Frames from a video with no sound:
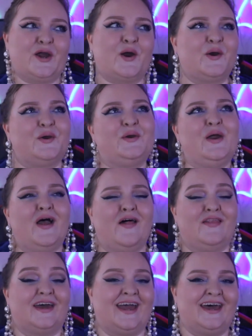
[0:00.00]
That
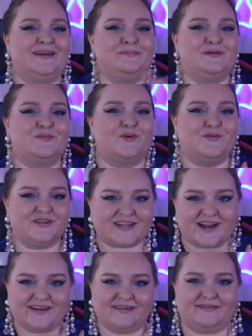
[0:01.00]
had a bit more of the
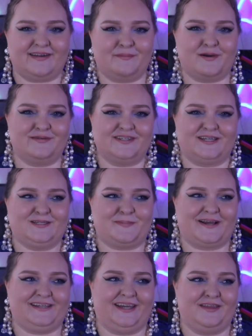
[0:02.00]
darker theme I was
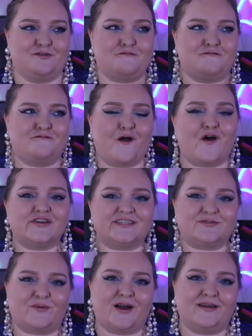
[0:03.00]
expecting in the
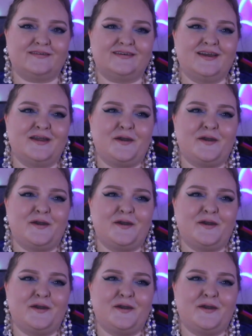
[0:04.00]
first one,